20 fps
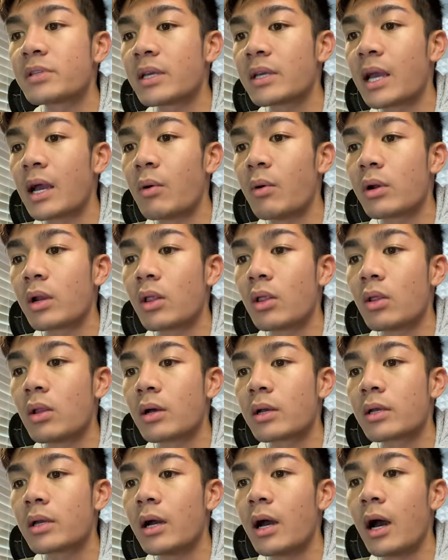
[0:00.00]
thing I want to
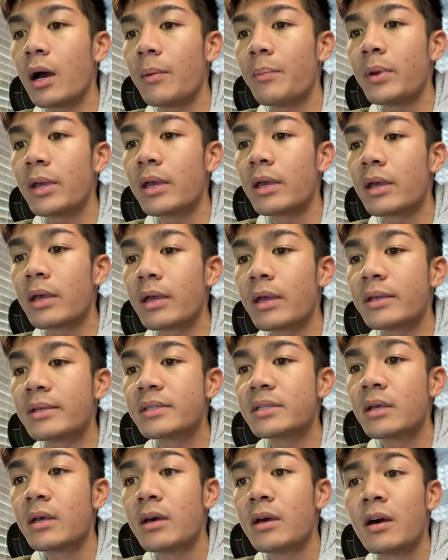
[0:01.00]
look up
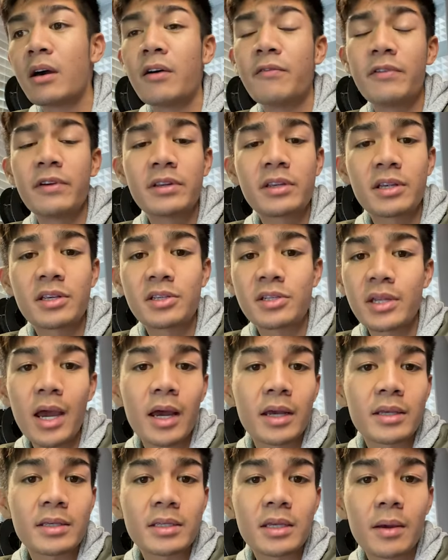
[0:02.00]
is a vintage
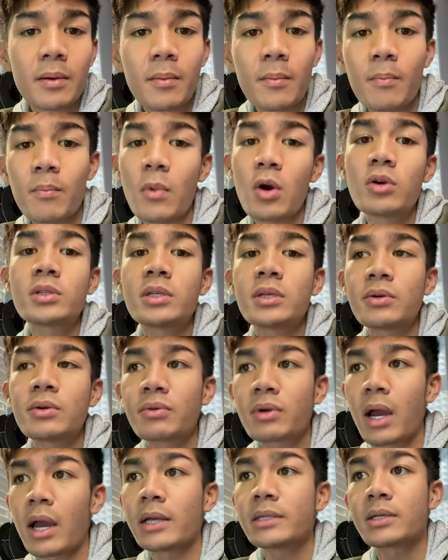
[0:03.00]
desk. Most of you
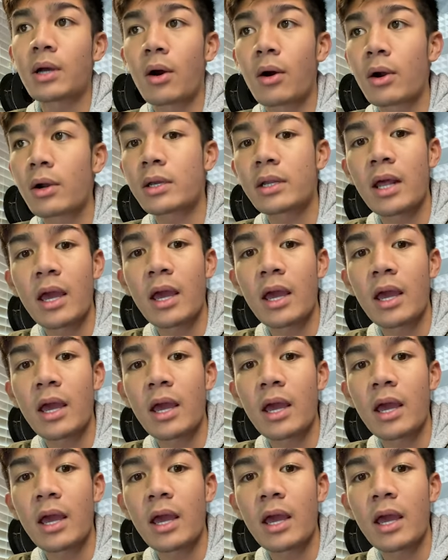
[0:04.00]
guys are going